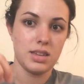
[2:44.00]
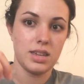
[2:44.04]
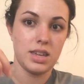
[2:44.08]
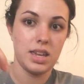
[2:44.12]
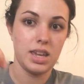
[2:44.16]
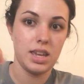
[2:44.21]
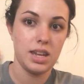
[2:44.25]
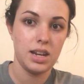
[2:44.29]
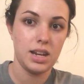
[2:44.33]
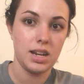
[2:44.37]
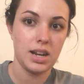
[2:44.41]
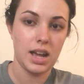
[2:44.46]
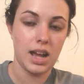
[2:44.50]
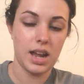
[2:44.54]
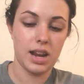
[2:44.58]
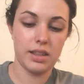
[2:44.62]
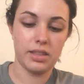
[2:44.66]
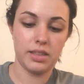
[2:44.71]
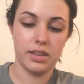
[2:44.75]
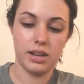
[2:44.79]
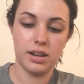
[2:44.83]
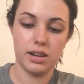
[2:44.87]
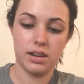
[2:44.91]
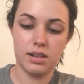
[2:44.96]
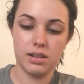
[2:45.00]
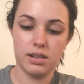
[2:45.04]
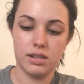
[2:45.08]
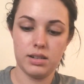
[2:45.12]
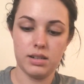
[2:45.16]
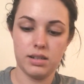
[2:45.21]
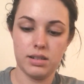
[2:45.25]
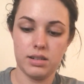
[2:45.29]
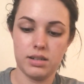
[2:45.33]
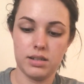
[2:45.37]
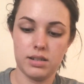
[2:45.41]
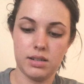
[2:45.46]
get it out of there.
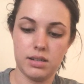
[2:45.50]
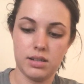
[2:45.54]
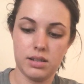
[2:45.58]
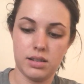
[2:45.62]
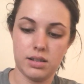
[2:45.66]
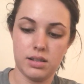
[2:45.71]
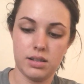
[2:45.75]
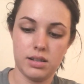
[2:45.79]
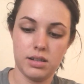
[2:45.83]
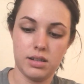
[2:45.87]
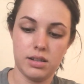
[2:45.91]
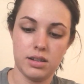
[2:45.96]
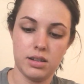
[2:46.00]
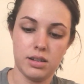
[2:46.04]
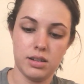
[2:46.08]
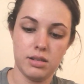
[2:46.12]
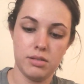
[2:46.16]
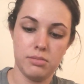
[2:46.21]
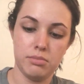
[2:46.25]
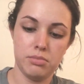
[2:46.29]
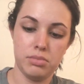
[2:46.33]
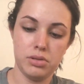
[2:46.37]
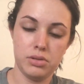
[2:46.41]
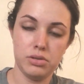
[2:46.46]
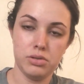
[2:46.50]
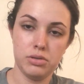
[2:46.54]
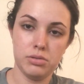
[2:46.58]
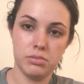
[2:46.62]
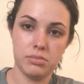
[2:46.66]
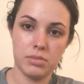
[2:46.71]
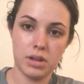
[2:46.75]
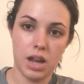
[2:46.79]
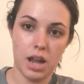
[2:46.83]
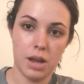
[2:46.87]
Boom,